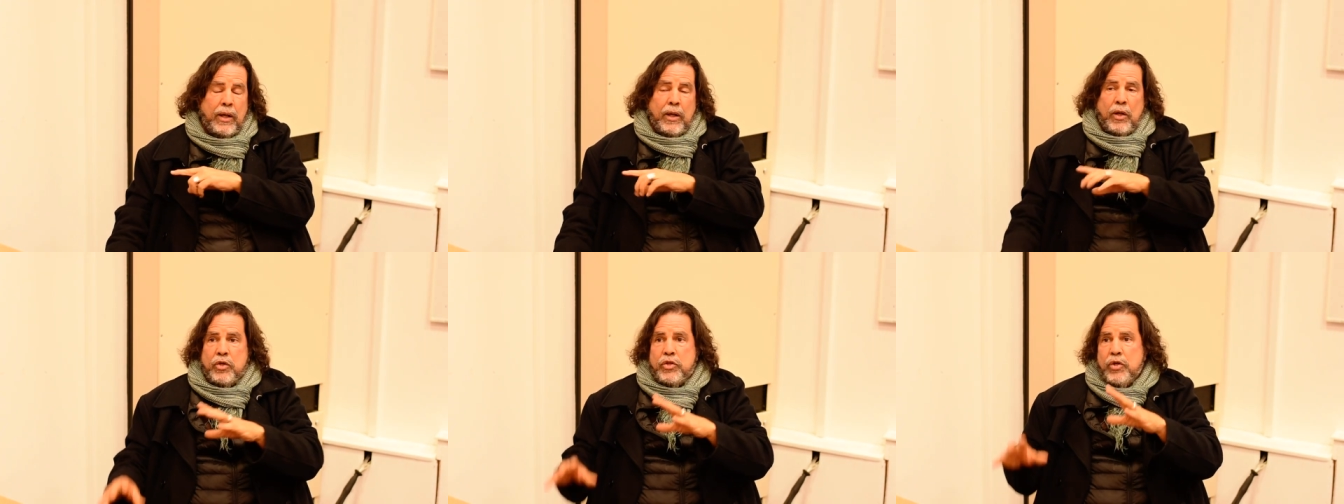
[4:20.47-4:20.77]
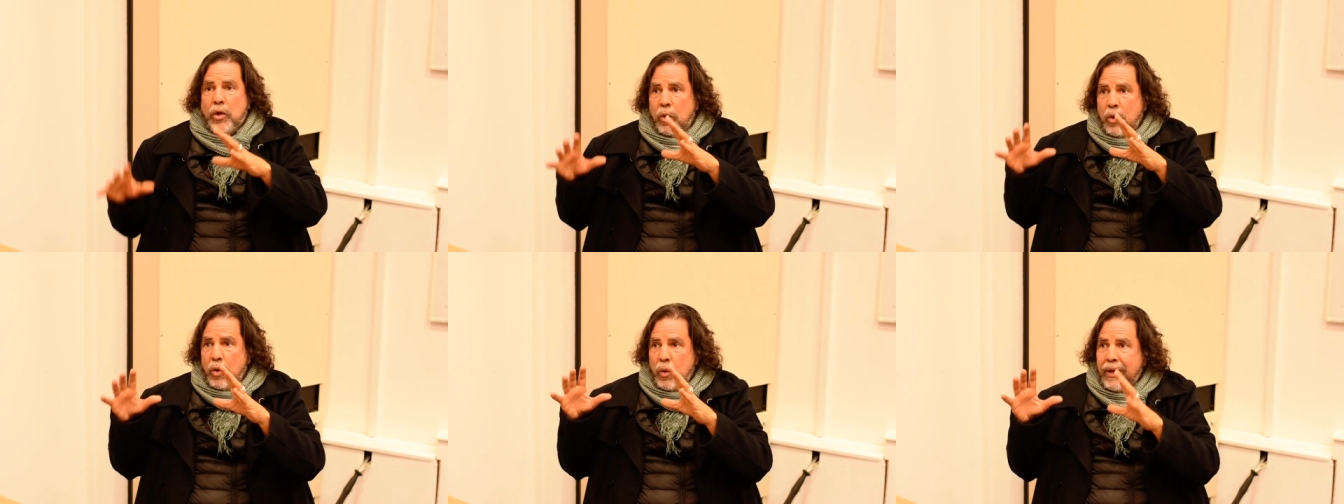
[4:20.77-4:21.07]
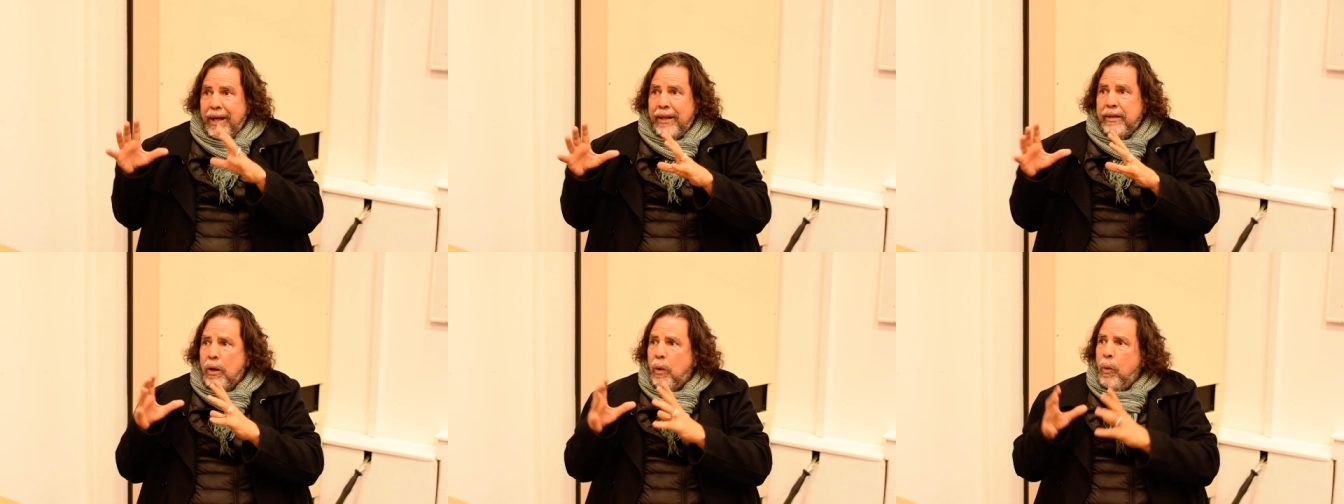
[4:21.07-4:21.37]
So look
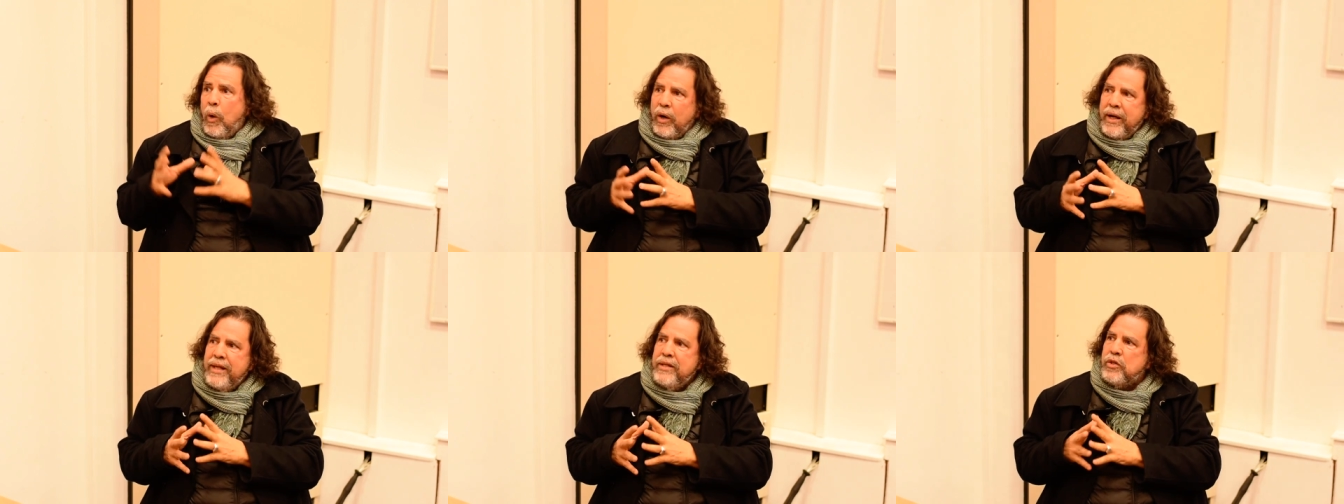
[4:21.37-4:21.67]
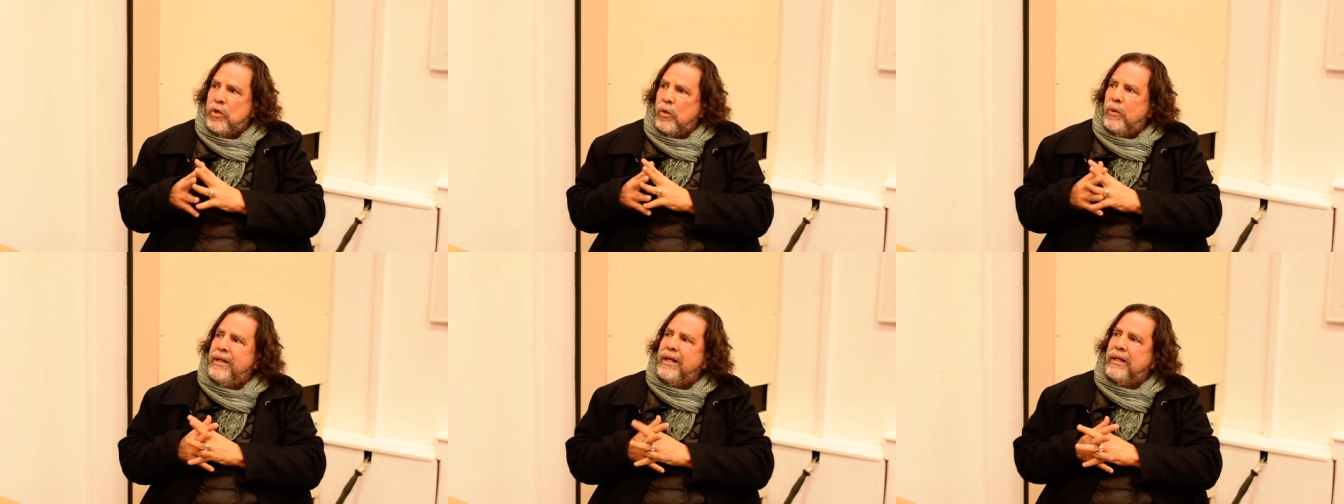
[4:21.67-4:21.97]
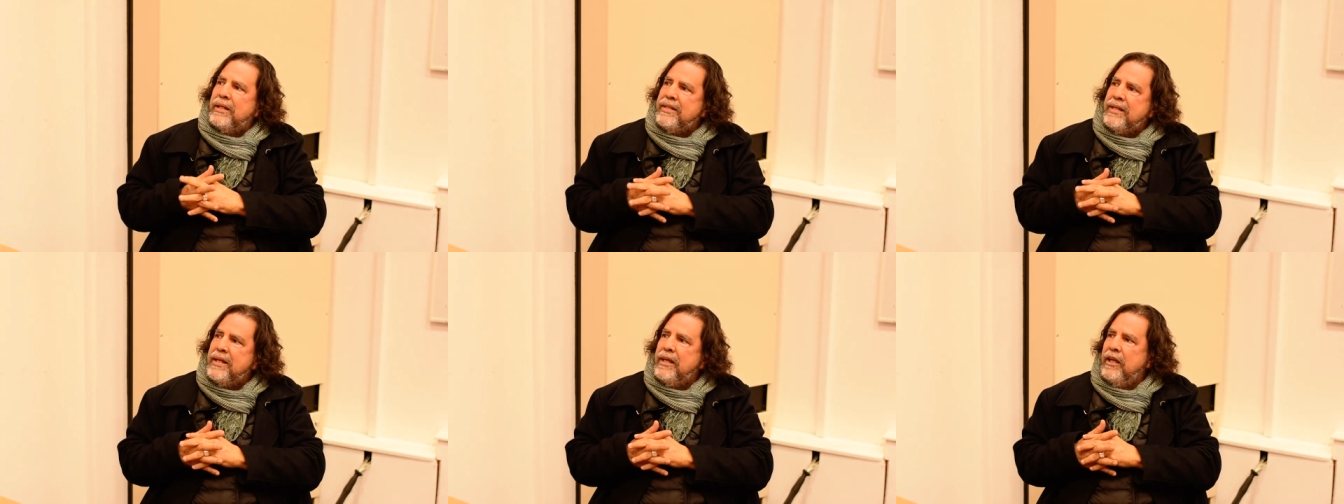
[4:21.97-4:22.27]
at the word
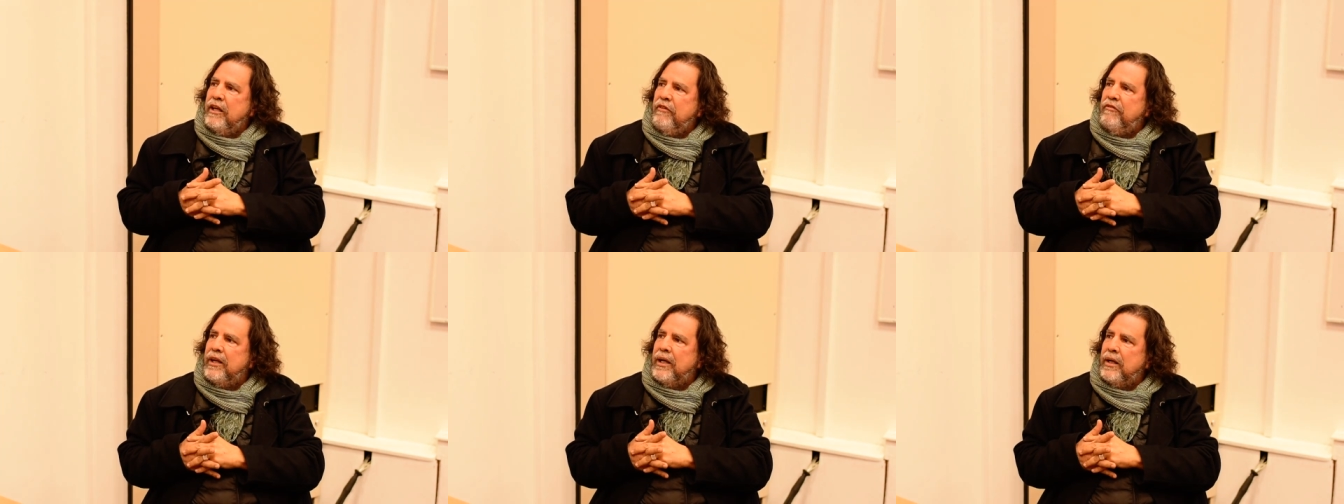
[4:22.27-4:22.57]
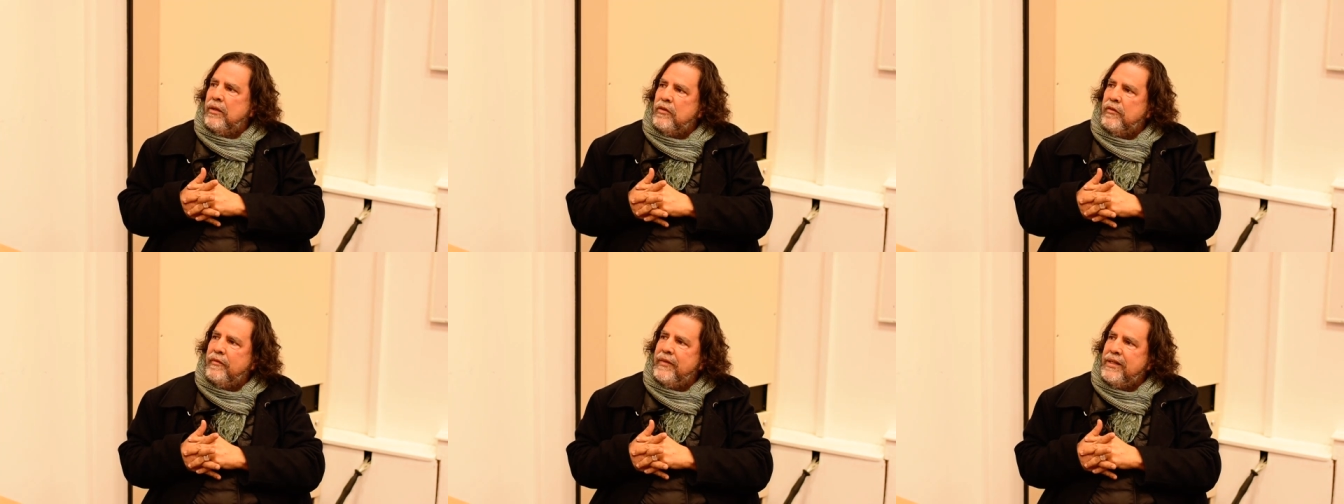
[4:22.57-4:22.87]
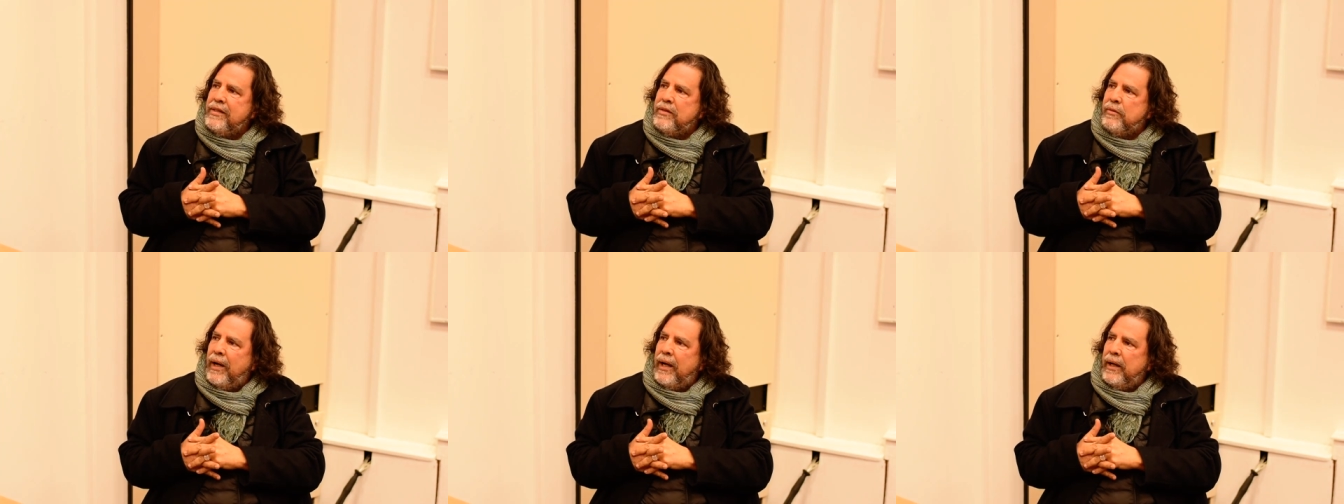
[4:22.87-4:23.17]
historical significance of
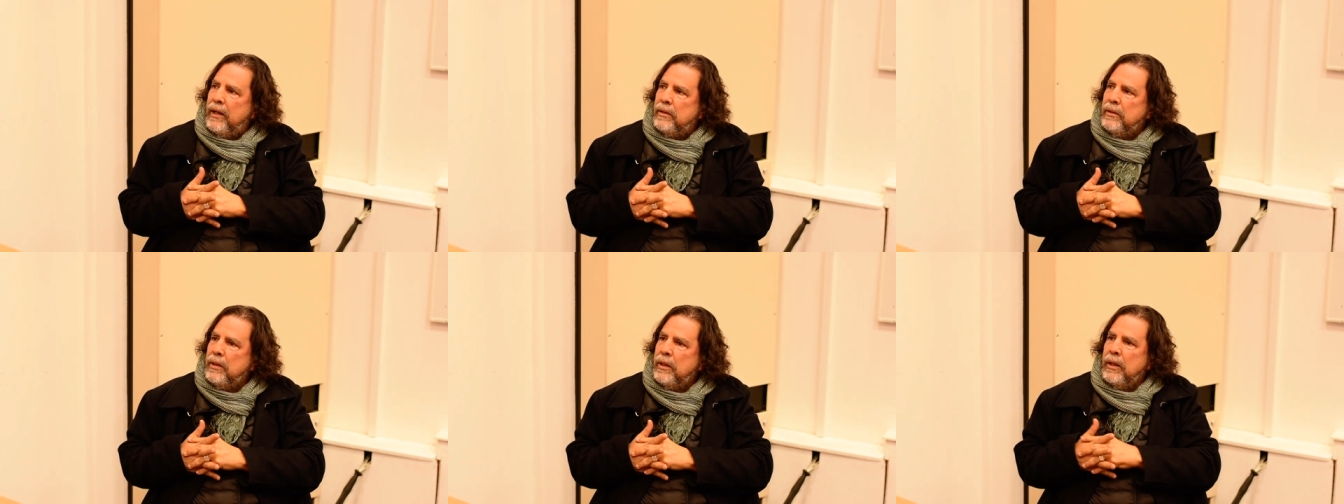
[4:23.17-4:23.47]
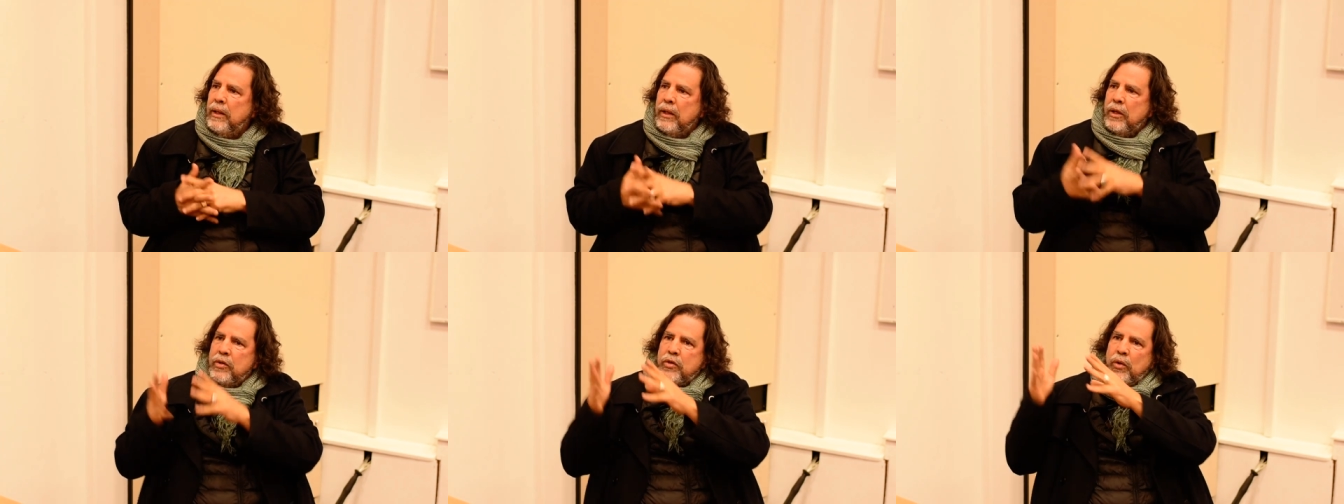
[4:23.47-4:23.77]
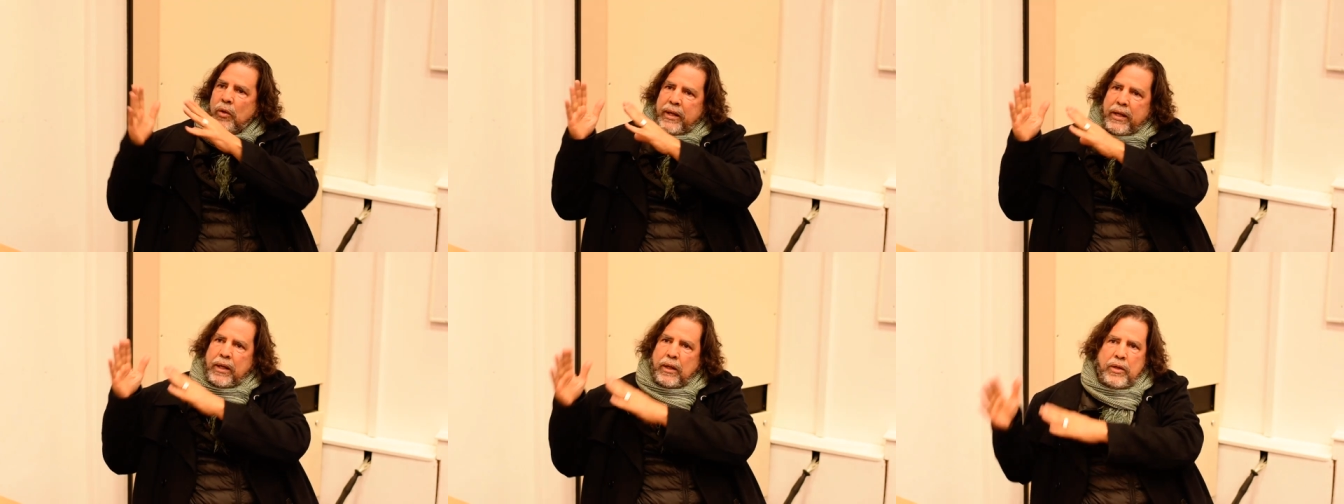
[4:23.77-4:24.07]
this trial.
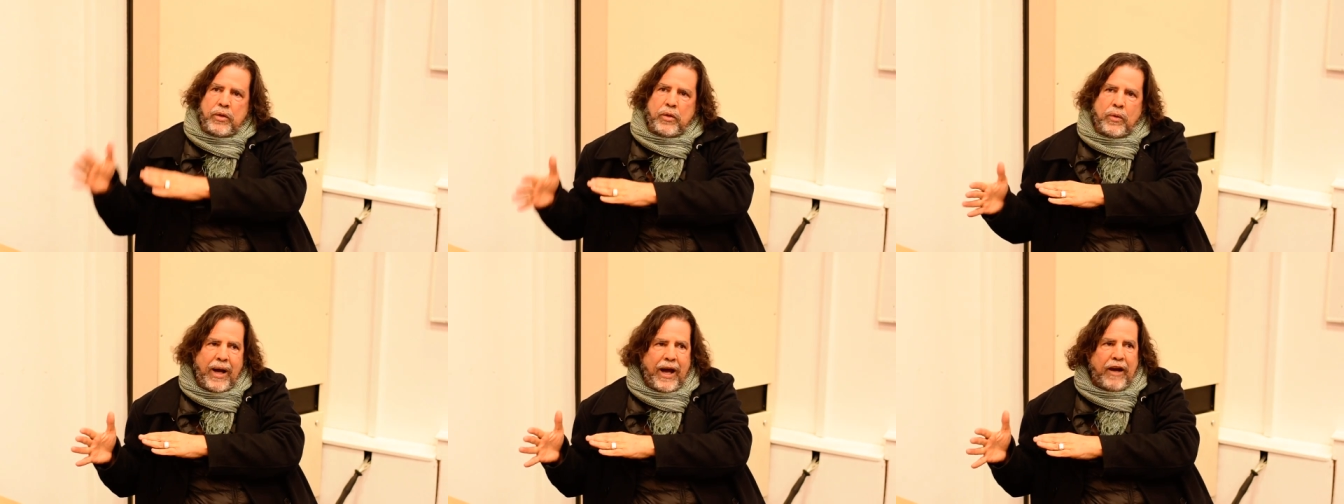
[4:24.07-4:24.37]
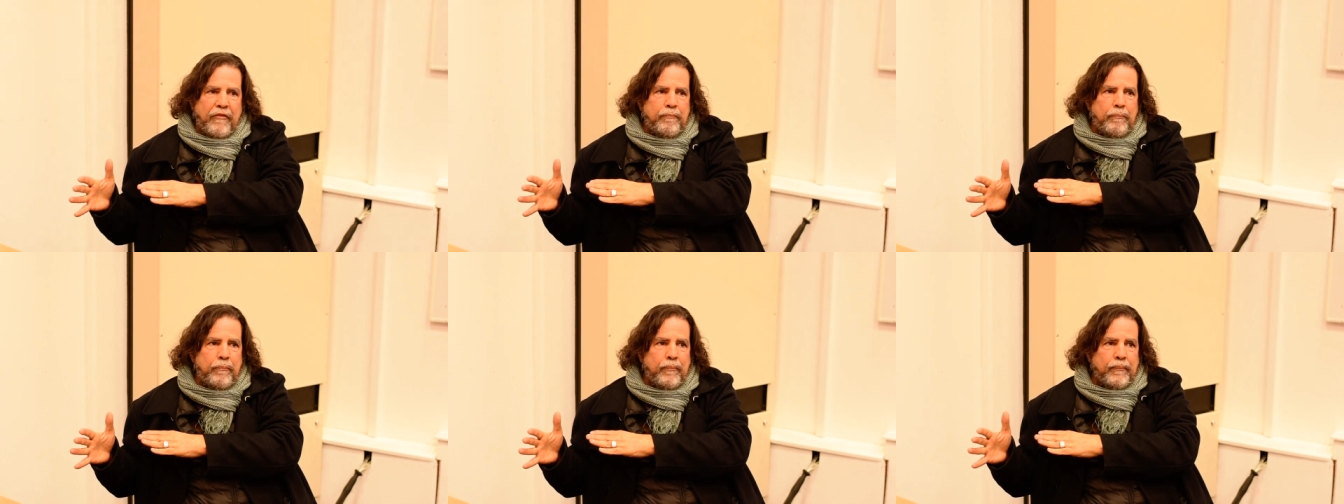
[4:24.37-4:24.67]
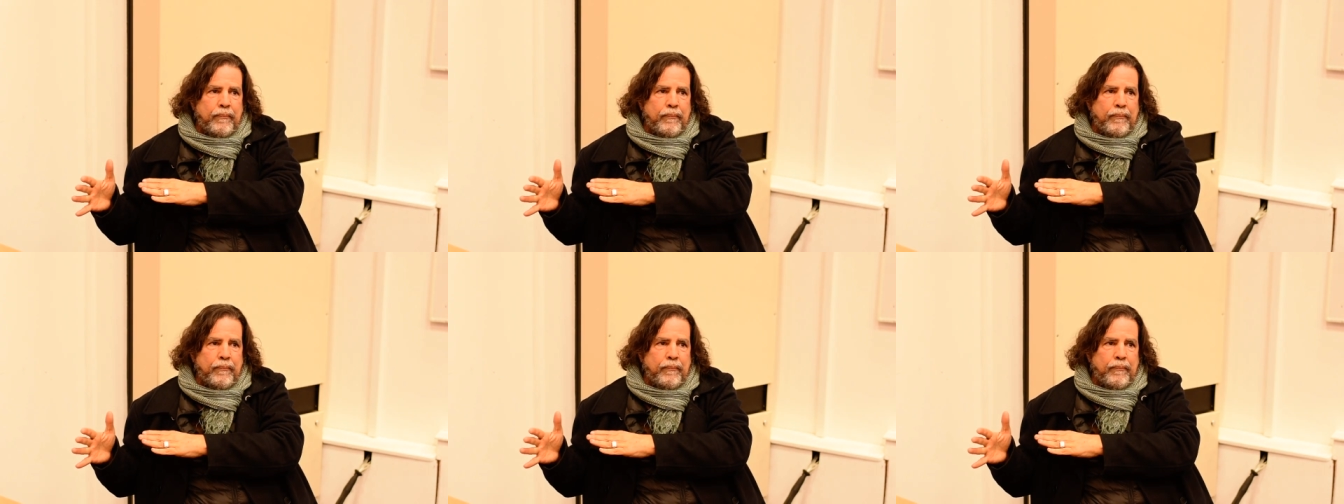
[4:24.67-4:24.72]
So here you have